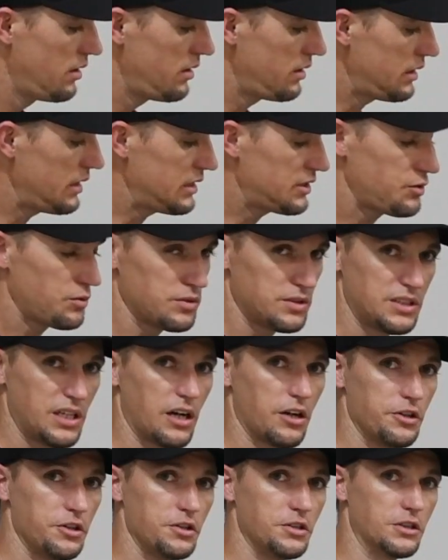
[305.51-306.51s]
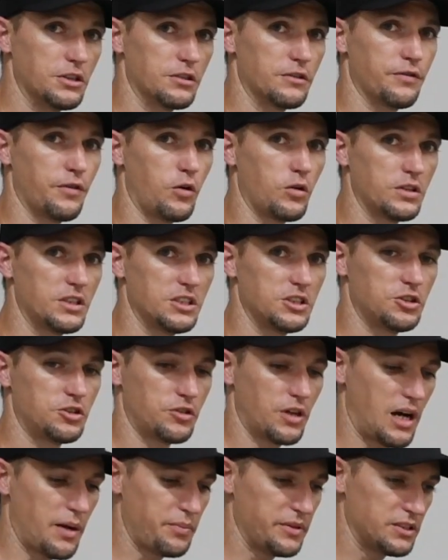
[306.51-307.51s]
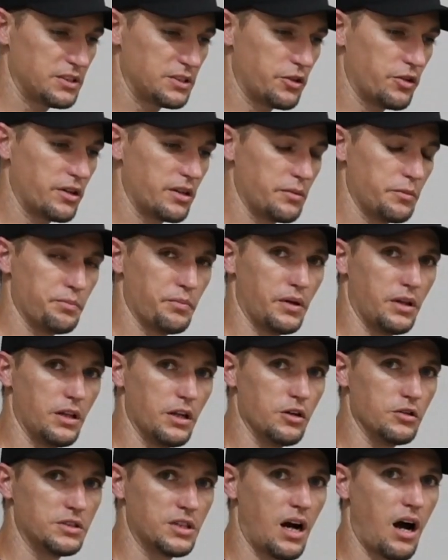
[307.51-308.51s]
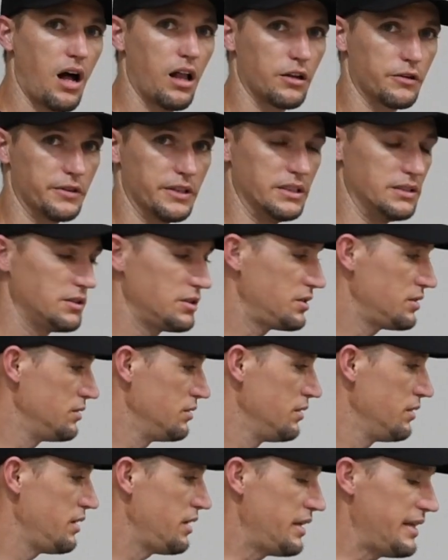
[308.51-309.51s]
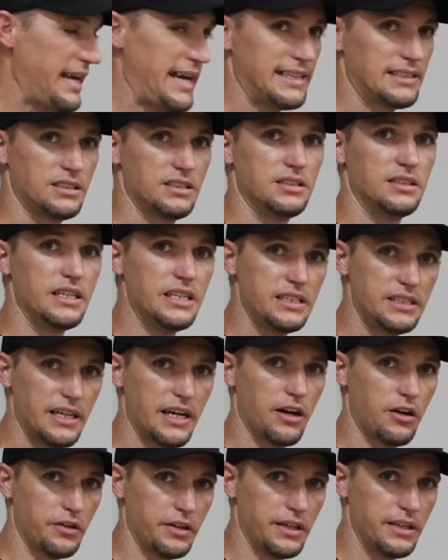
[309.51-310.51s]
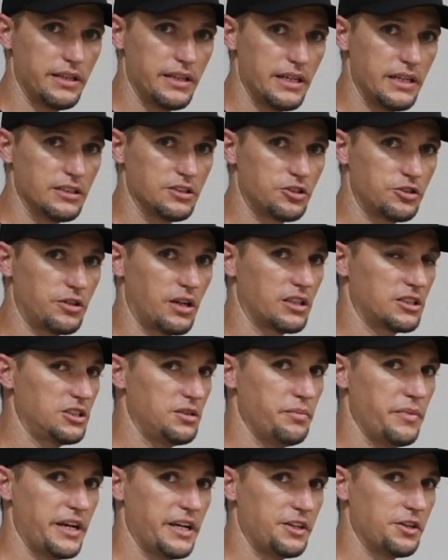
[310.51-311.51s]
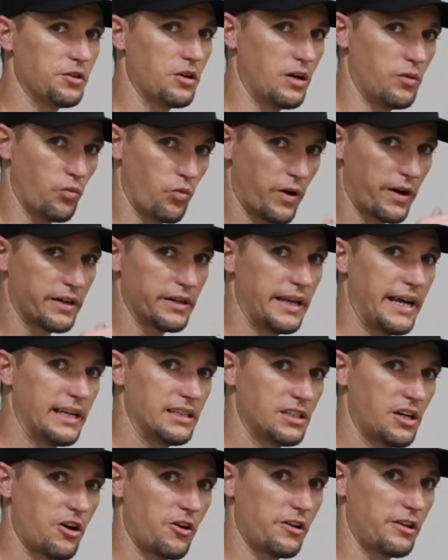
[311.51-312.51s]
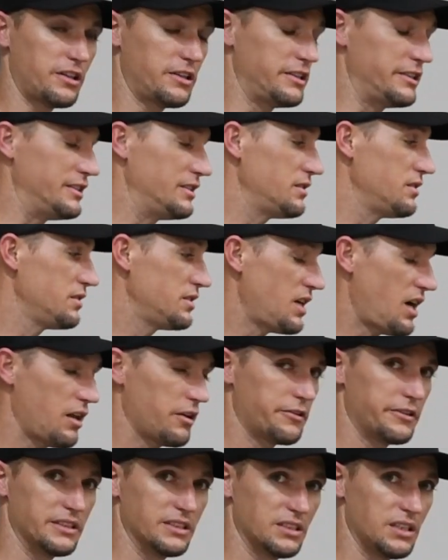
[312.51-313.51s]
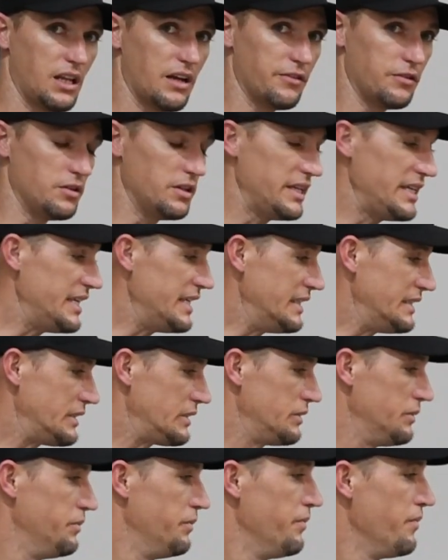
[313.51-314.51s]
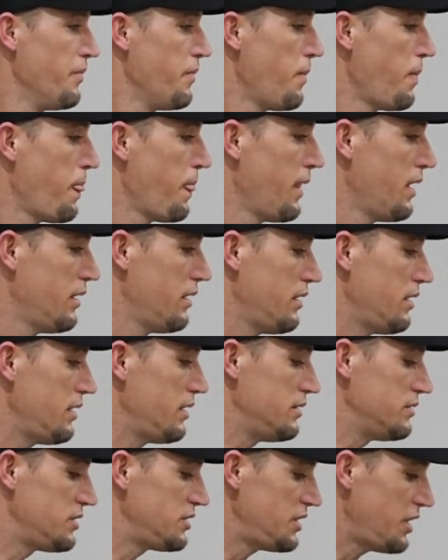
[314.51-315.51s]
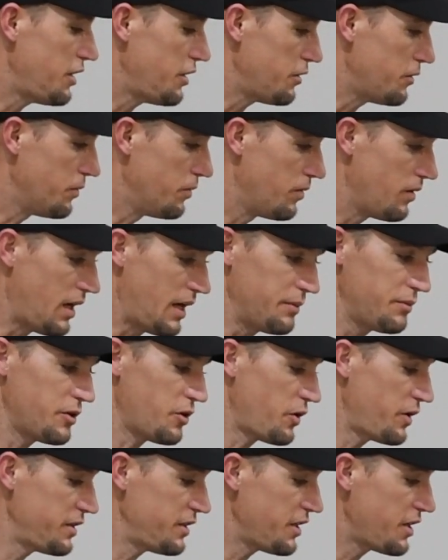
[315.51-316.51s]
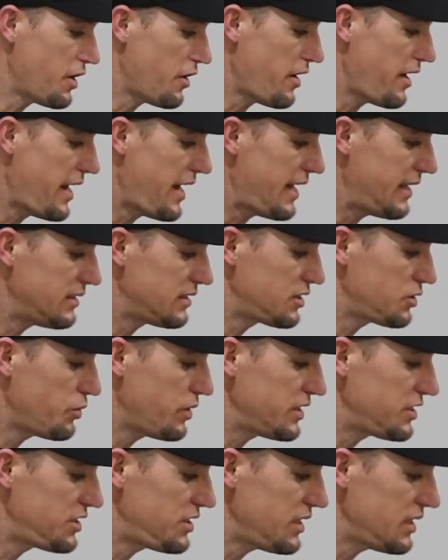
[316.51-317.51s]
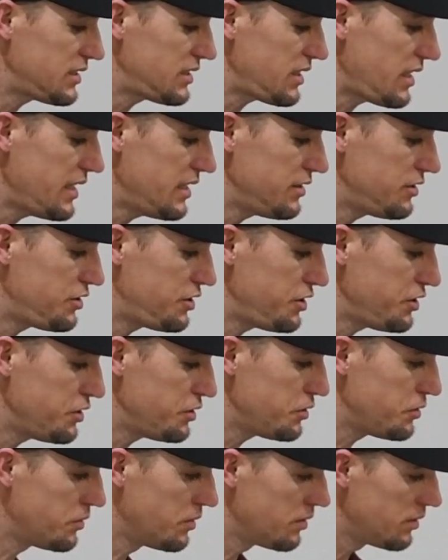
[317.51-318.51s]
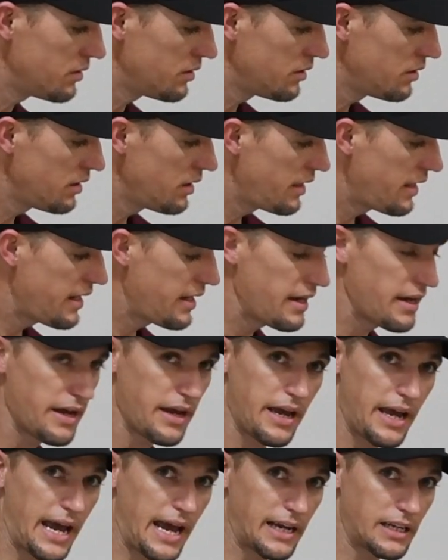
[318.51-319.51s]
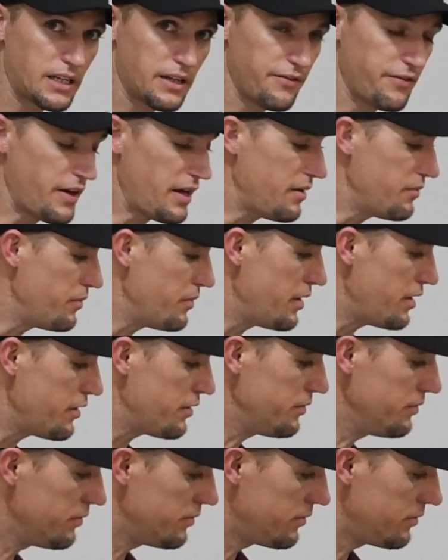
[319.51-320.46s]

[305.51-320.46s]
This will tell you your voltage drop is going below tolerance. And that's detailed in the instruction manual on where that tolerance level is. And so I'm going to go ahead and switch this into activate mode.